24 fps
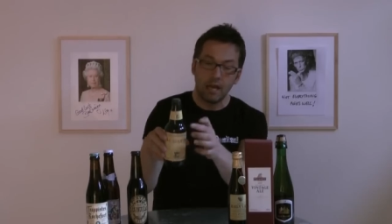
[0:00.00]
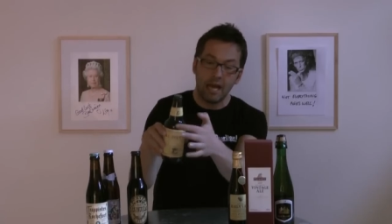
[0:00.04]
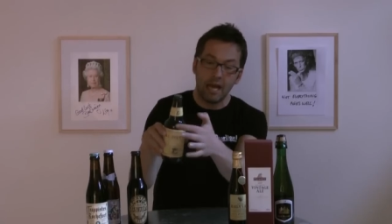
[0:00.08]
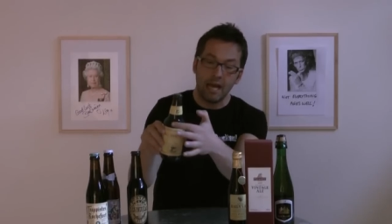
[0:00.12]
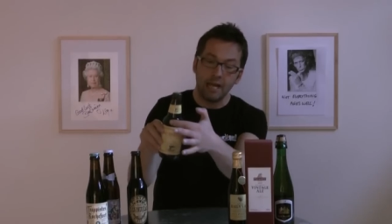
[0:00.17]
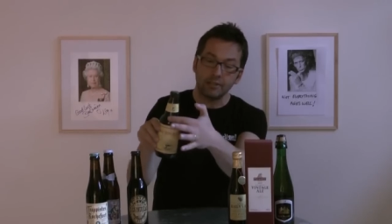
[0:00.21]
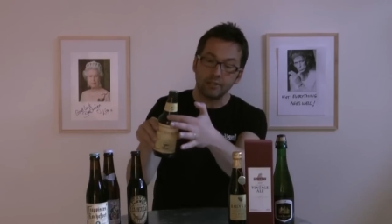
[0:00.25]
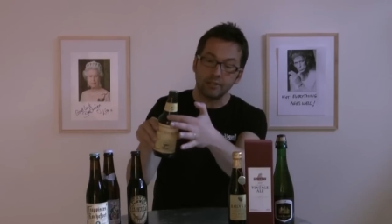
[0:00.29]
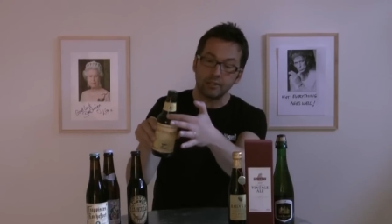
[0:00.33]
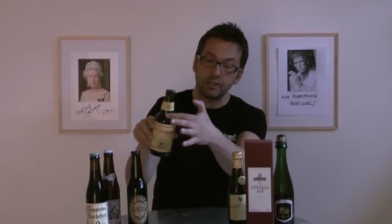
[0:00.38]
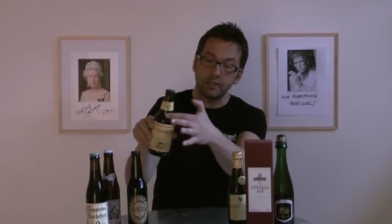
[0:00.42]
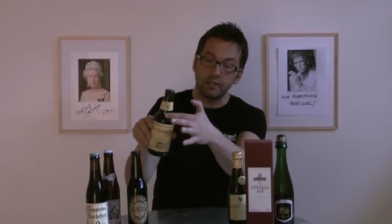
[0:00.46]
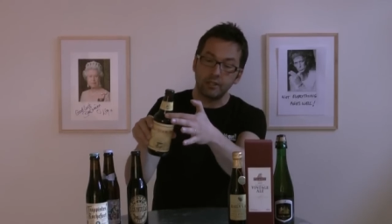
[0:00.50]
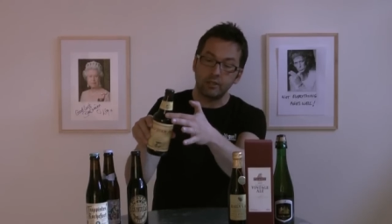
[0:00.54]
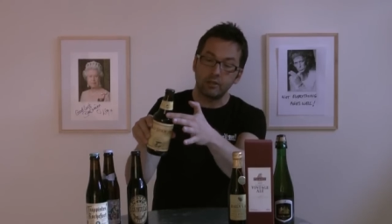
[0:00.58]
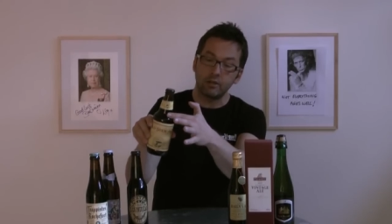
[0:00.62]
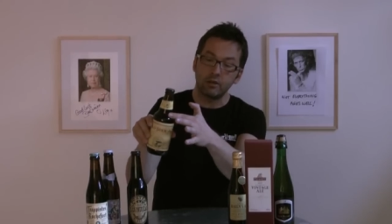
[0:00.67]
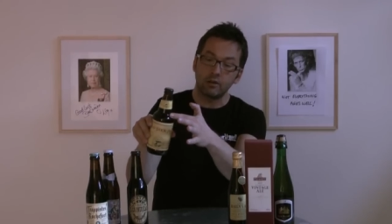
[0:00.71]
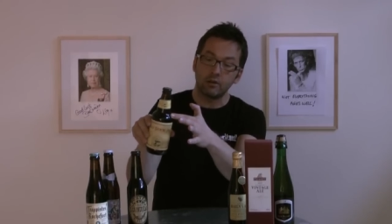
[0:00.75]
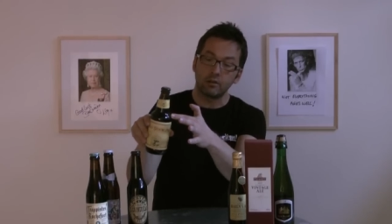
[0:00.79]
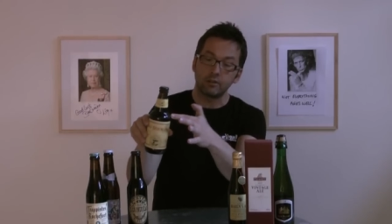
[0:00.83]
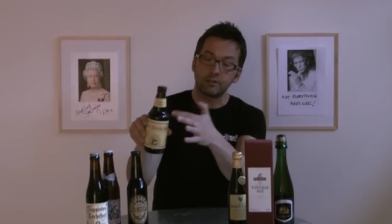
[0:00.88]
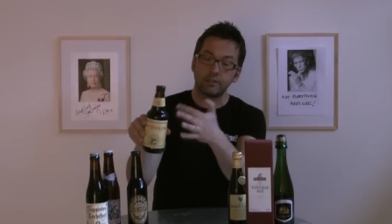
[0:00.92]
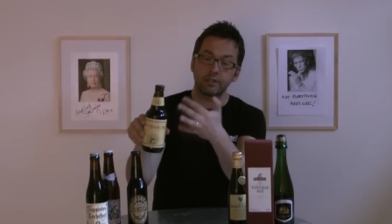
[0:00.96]
Actually
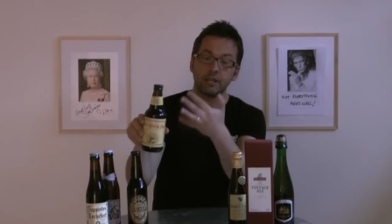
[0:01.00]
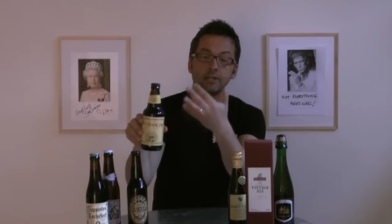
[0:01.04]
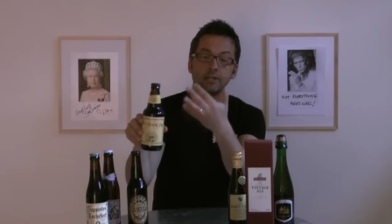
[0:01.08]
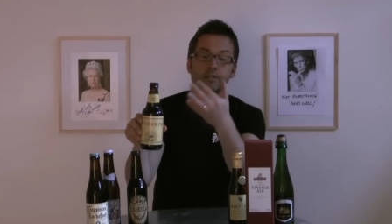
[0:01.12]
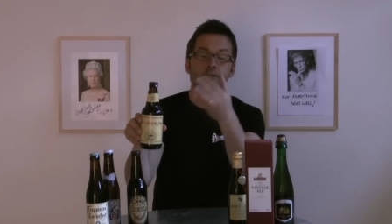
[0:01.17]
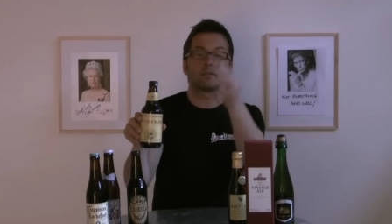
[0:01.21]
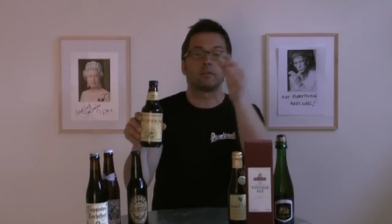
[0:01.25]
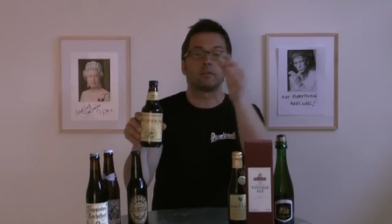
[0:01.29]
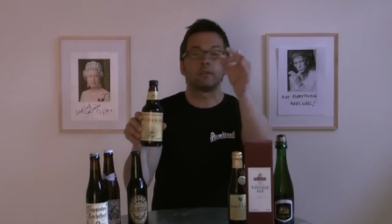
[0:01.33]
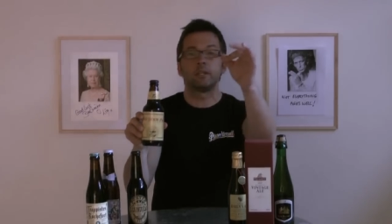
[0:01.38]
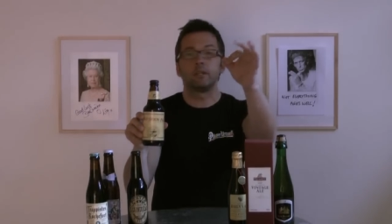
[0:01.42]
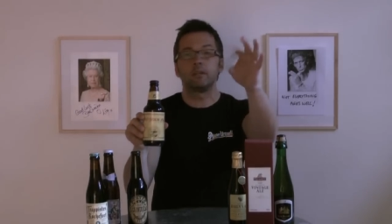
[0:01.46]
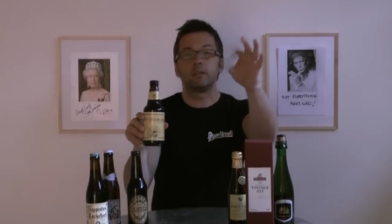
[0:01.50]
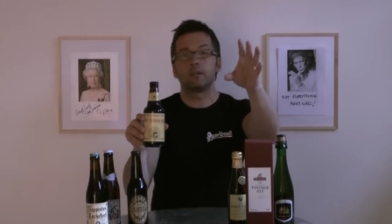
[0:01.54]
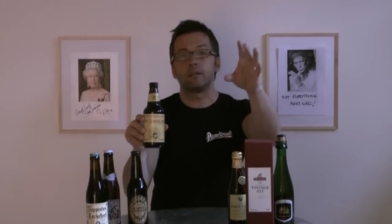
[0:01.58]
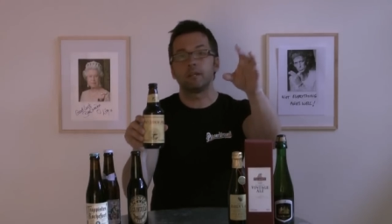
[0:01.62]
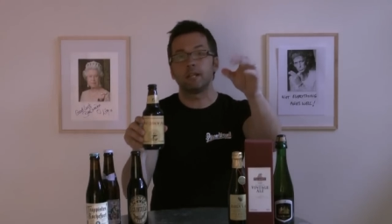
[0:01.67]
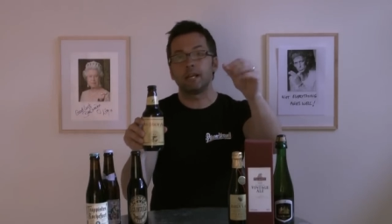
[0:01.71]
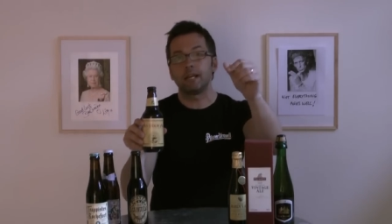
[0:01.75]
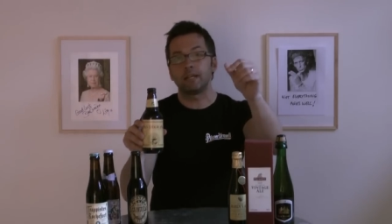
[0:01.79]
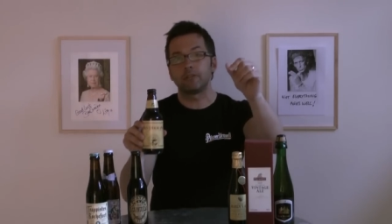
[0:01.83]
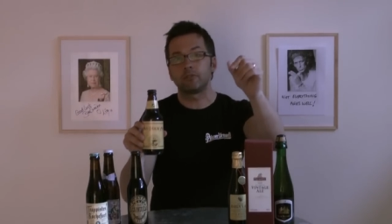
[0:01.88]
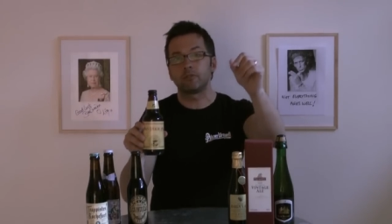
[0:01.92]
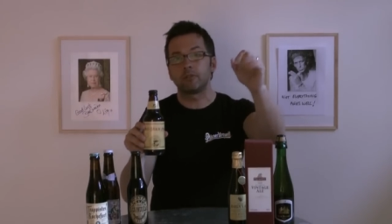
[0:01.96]
got dust on it, look at
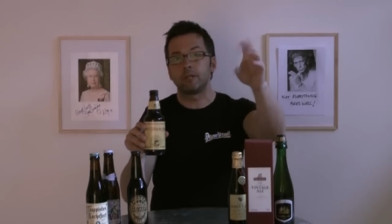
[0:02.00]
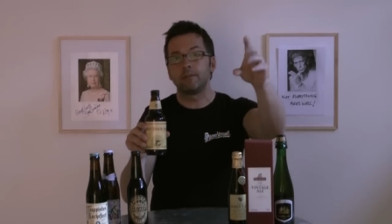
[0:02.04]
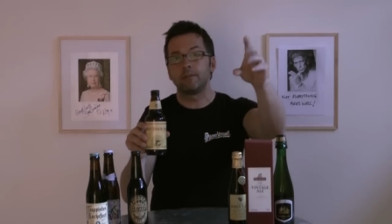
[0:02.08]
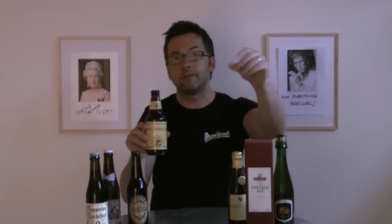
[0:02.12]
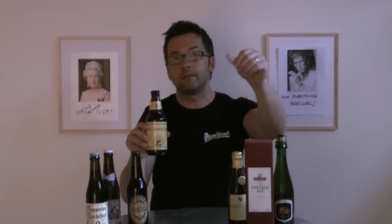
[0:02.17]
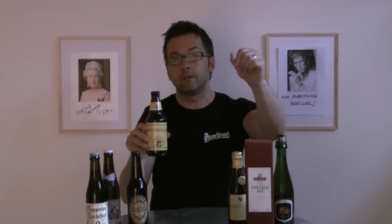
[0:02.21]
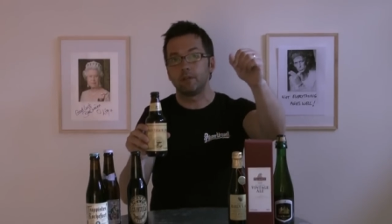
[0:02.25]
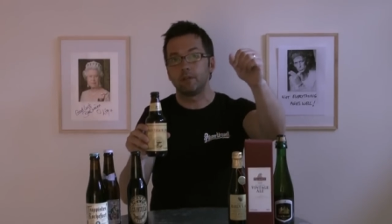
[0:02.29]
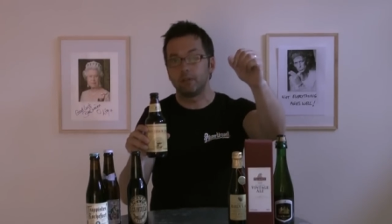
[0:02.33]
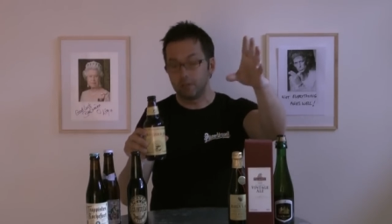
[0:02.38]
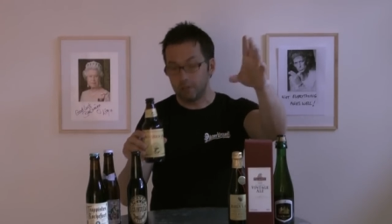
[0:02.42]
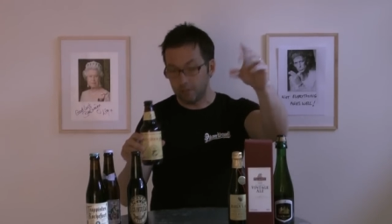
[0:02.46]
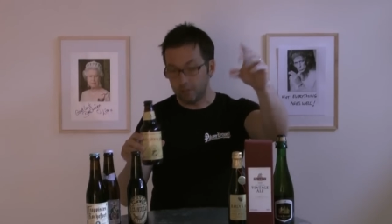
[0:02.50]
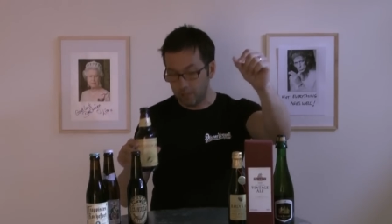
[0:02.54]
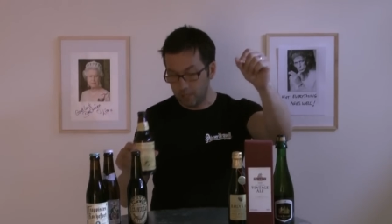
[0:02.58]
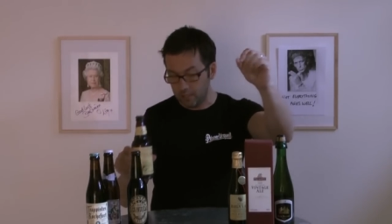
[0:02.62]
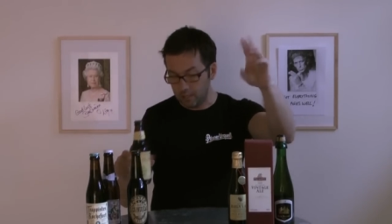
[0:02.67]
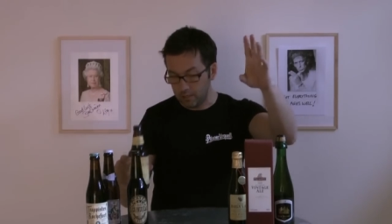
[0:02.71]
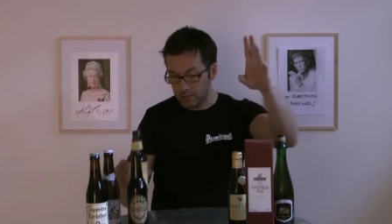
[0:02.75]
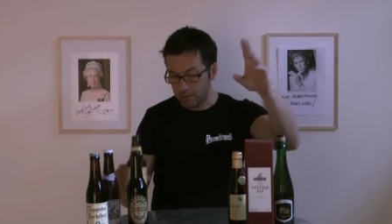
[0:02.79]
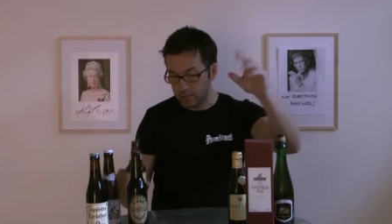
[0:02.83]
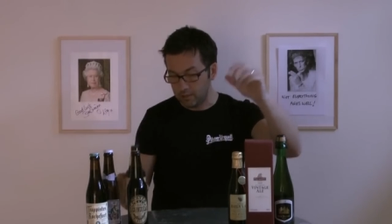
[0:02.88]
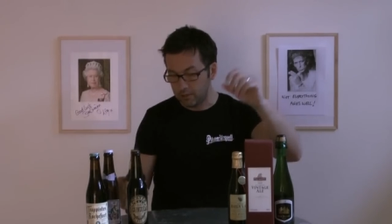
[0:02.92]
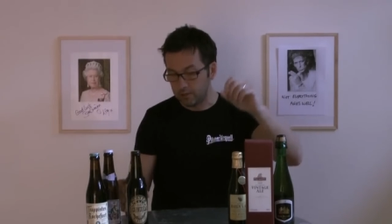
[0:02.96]
that Trev, look.
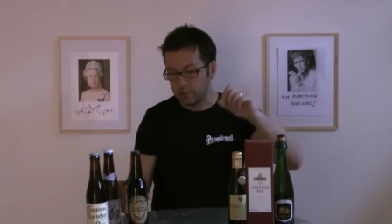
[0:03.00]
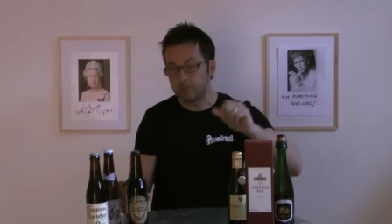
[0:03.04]
Huh?